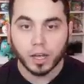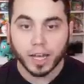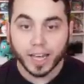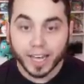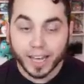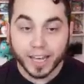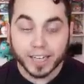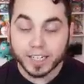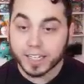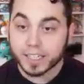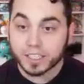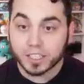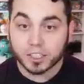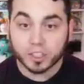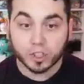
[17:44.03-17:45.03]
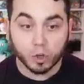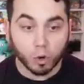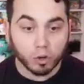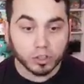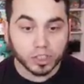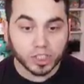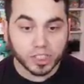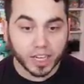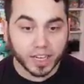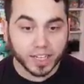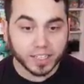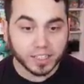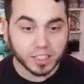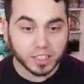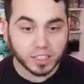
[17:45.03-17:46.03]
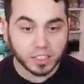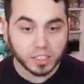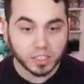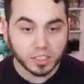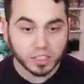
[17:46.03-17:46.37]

And gets a swords dance!